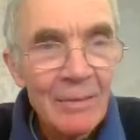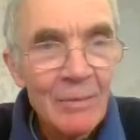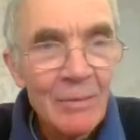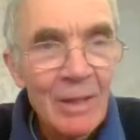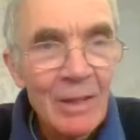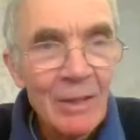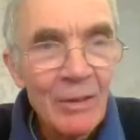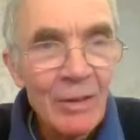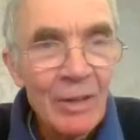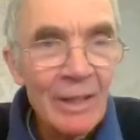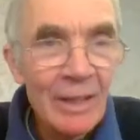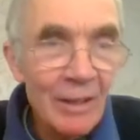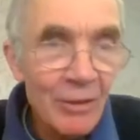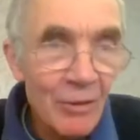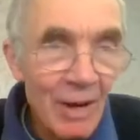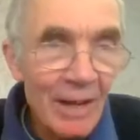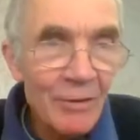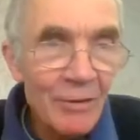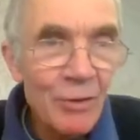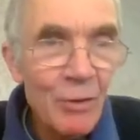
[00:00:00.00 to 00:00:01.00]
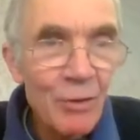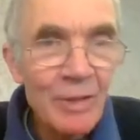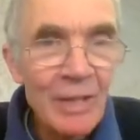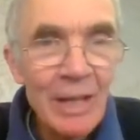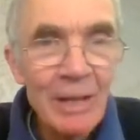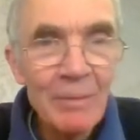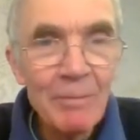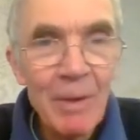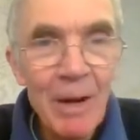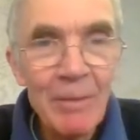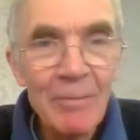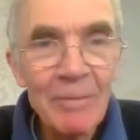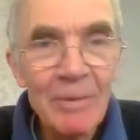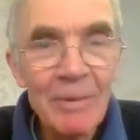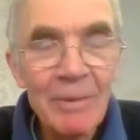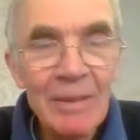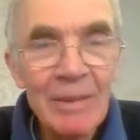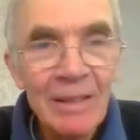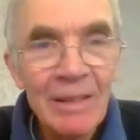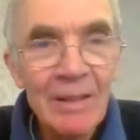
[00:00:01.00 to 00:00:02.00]
we're looking at a ground source heat pump
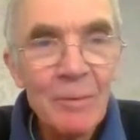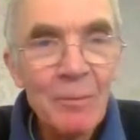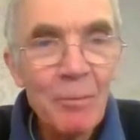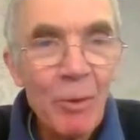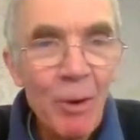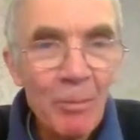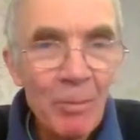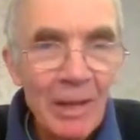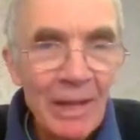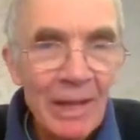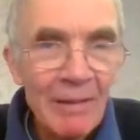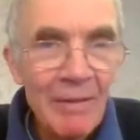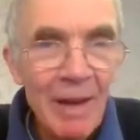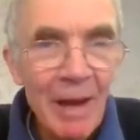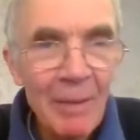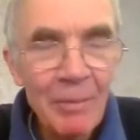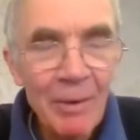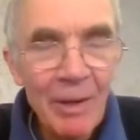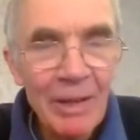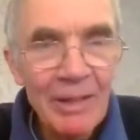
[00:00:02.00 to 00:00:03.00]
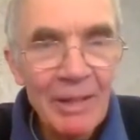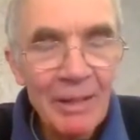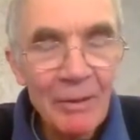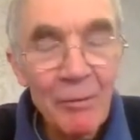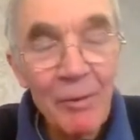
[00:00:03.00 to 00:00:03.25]
that's probably evaporating.